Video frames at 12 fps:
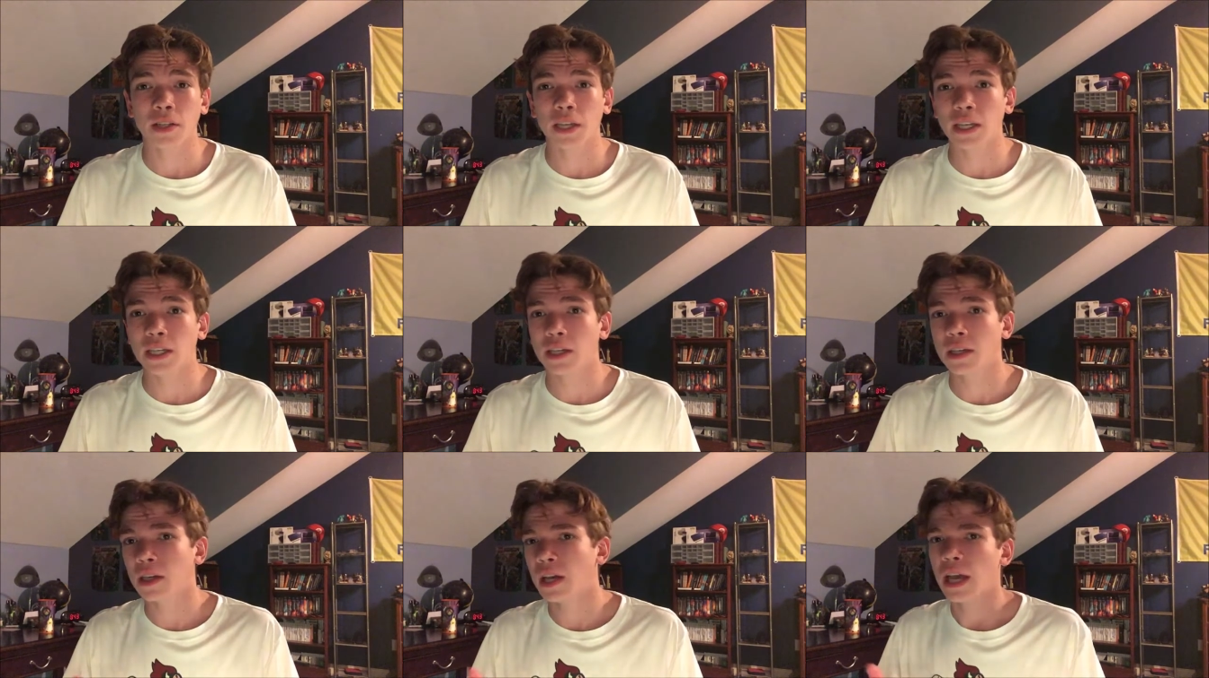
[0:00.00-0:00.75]
Like,
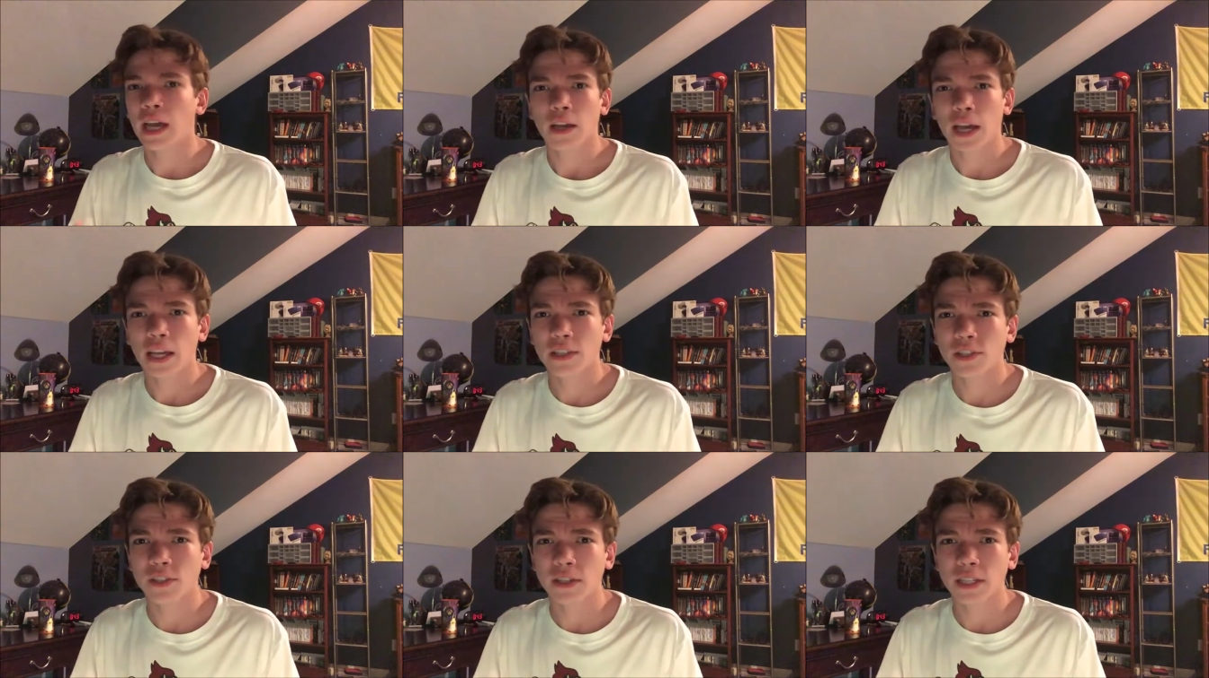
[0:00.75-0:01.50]
as
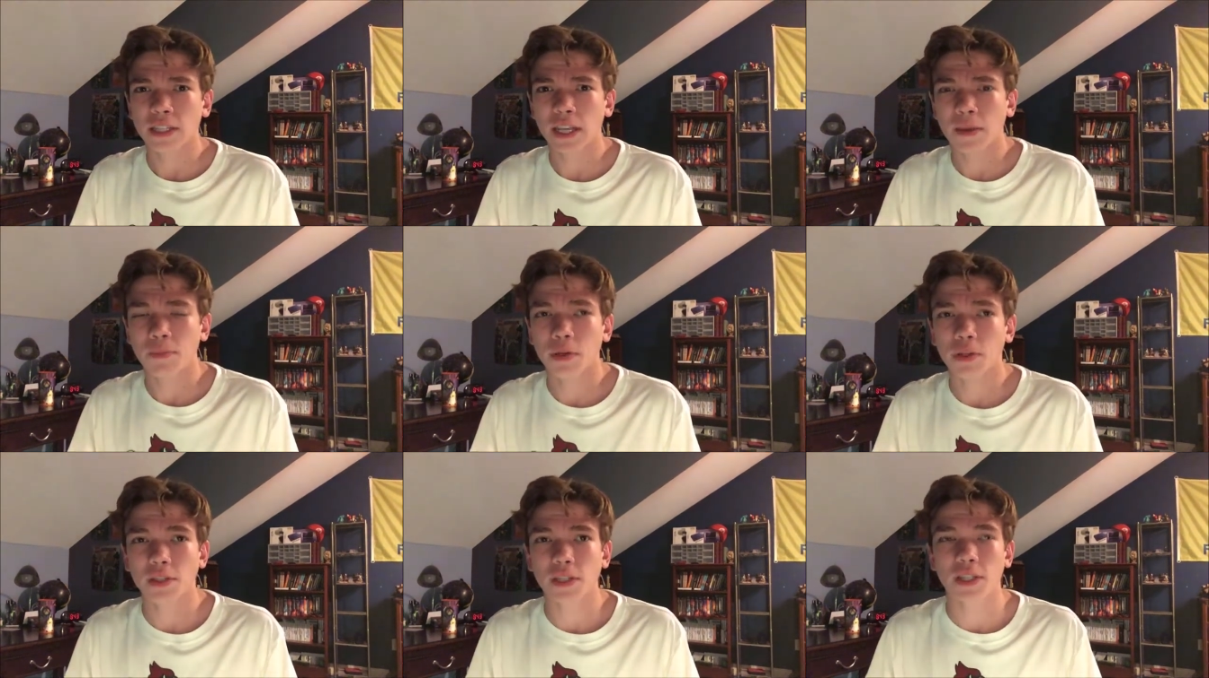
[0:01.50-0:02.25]
soon as I
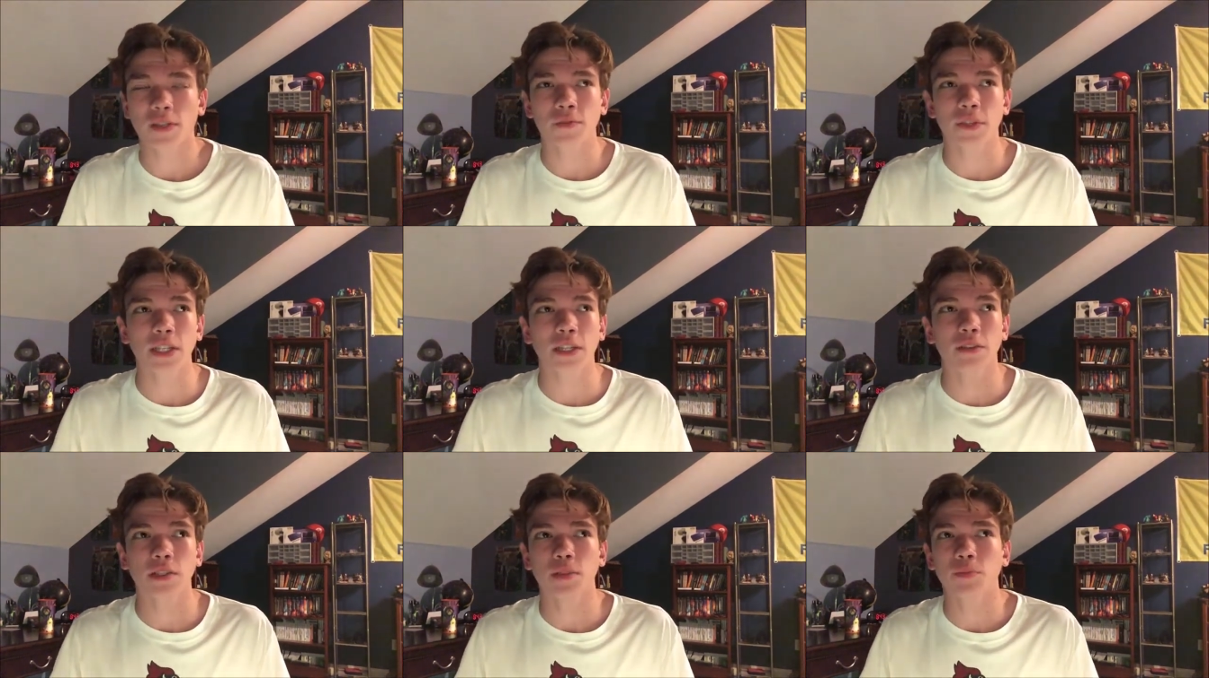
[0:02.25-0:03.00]
post this
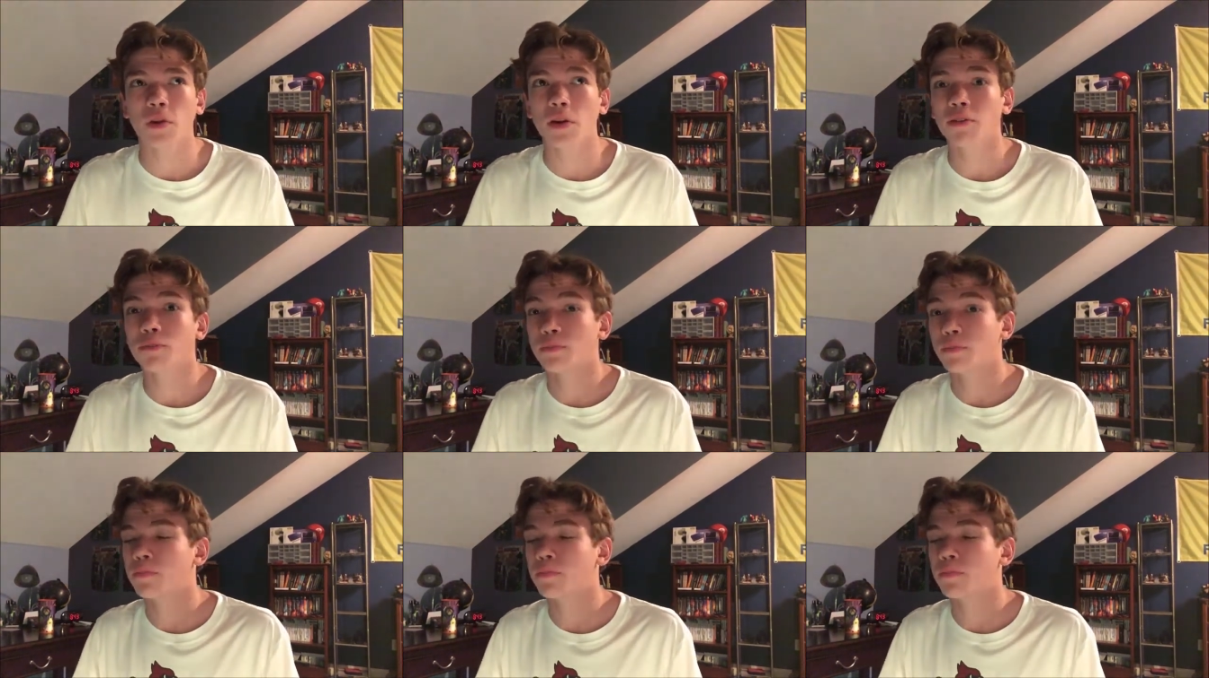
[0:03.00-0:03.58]
video, it's probably